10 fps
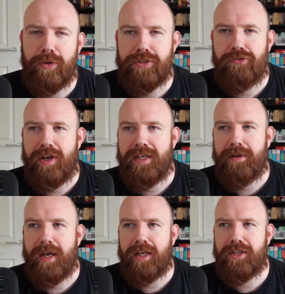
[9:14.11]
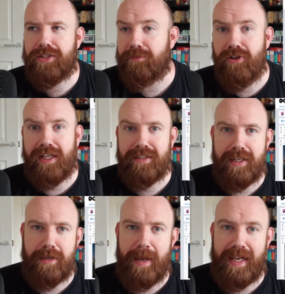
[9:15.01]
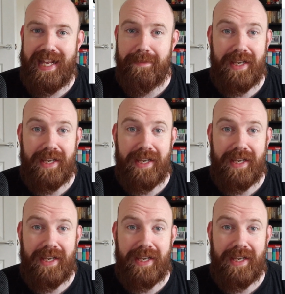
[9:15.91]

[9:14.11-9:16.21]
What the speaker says: onto Reddit because I'm really excited about a game.